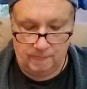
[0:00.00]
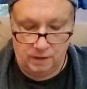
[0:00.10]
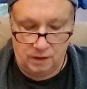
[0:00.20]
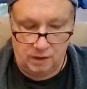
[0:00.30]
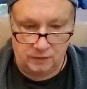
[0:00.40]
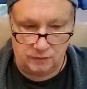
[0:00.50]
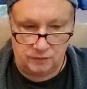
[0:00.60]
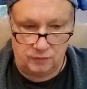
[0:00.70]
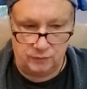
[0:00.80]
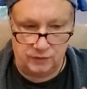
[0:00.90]
I
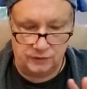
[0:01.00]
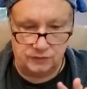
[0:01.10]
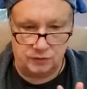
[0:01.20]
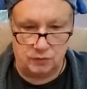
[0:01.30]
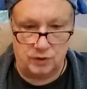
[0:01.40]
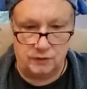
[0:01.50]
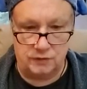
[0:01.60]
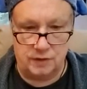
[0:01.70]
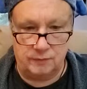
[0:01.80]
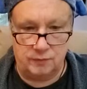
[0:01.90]
don't think it's a great
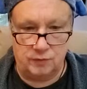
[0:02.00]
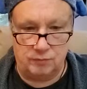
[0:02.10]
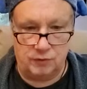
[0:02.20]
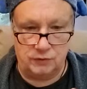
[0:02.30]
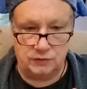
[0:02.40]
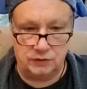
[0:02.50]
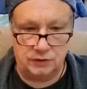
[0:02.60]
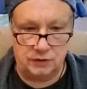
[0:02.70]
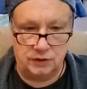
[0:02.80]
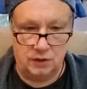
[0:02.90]
time to be
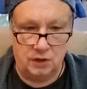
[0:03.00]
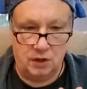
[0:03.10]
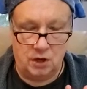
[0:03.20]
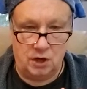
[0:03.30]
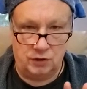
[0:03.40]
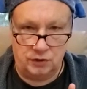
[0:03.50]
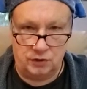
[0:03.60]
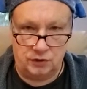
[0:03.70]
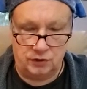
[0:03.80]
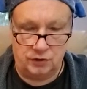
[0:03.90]
emotionally
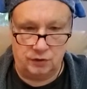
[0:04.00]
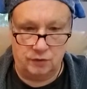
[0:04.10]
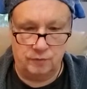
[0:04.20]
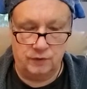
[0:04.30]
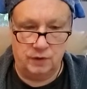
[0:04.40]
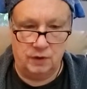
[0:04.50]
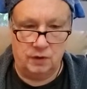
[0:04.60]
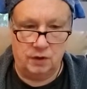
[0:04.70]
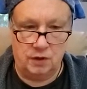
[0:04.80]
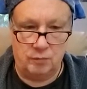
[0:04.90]
unclear
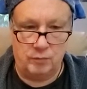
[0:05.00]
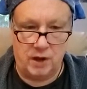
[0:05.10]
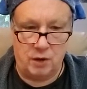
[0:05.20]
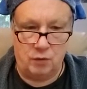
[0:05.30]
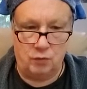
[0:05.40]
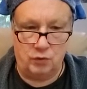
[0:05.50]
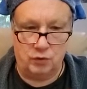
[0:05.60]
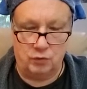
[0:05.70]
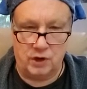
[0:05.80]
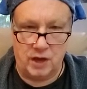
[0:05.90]
about where
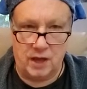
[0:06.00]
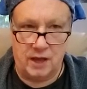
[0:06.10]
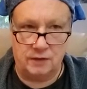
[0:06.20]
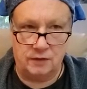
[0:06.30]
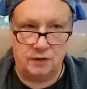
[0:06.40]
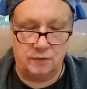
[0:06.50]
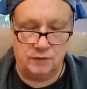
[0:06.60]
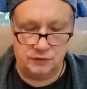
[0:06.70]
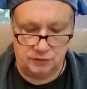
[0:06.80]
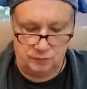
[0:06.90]
we're at.
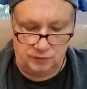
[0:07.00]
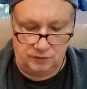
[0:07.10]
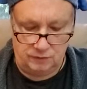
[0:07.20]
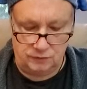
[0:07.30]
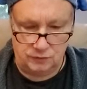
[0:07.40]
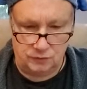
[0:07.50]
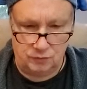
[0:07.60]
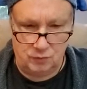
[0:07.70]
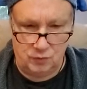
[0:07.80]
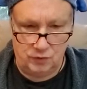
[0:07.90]
This could be even
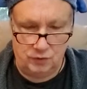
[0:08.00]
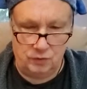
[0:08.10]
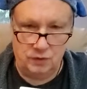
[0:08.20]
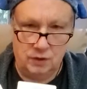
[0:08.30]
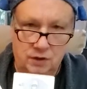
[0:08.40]
turmoil.